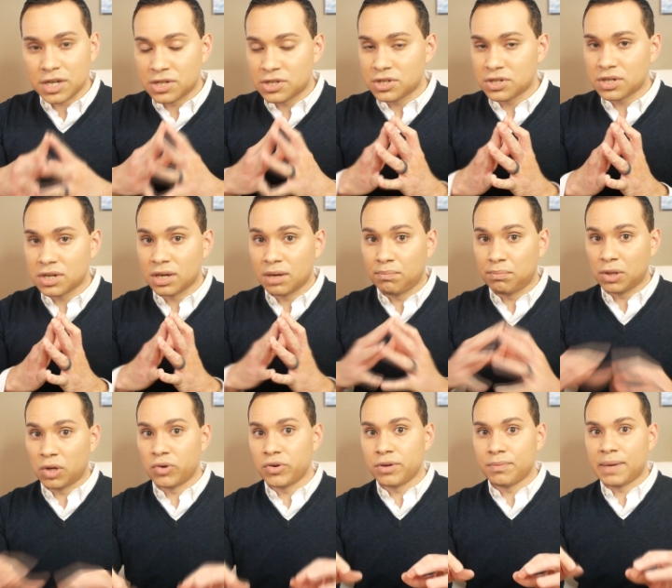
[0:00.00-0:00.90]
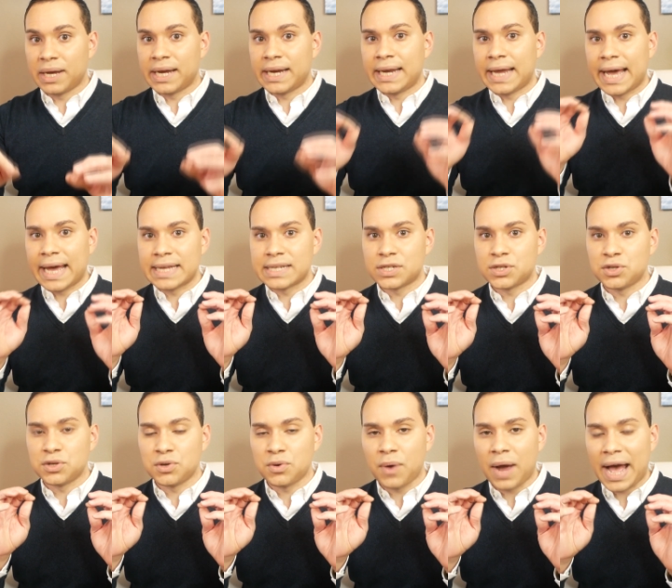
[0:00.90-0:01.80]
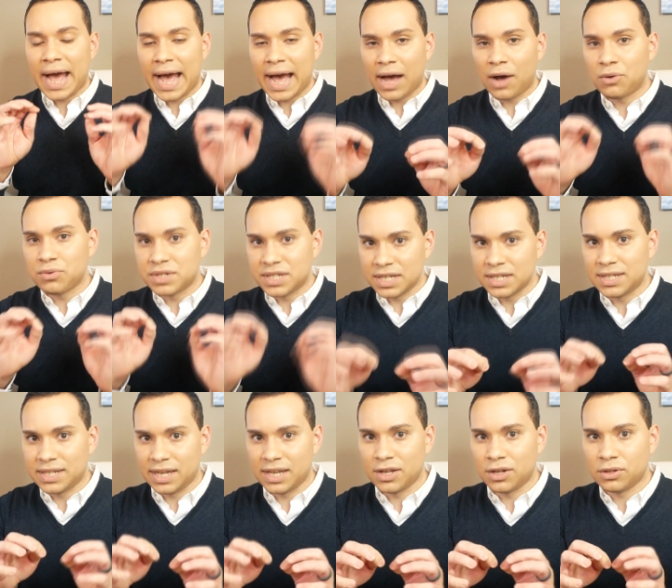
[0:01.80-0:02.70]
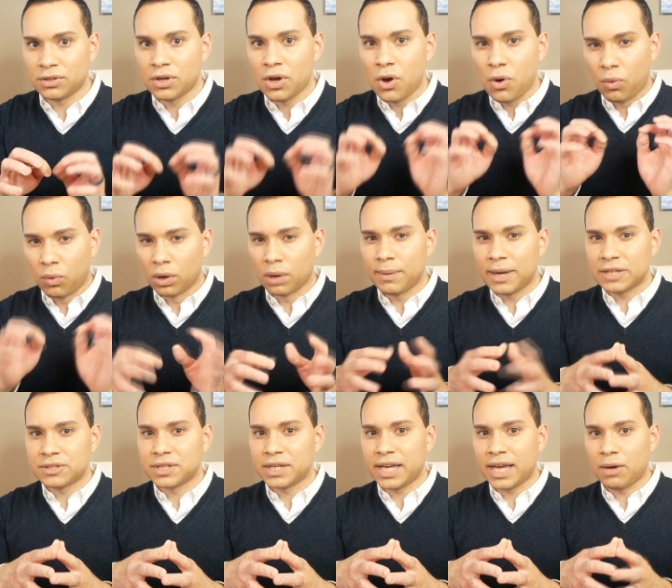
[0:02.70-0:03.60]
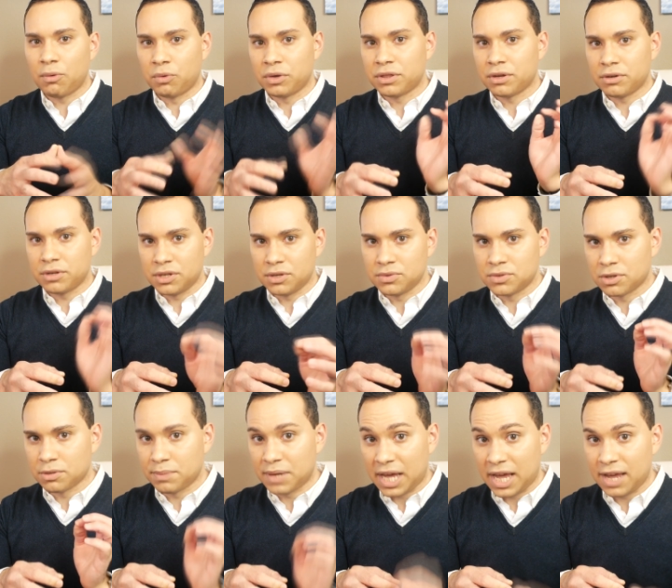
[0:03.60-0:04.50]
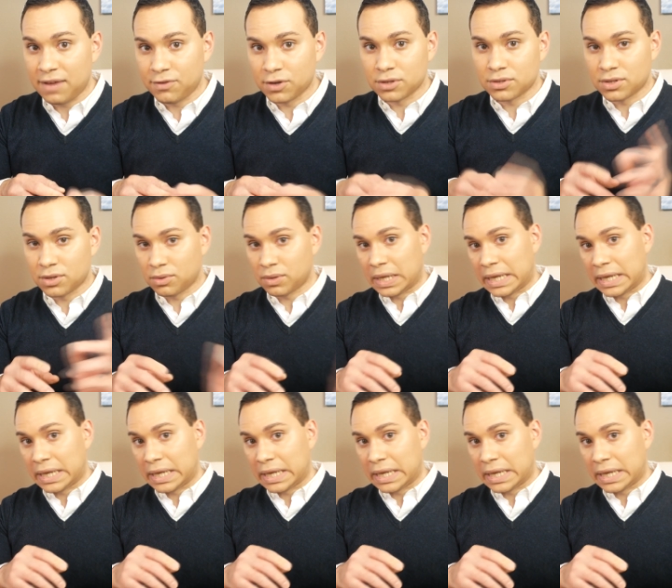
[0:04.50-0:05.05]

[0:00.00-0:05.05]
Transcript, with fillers: is just gonna blow your mind as to how detailed we're about to get with our user behavior. So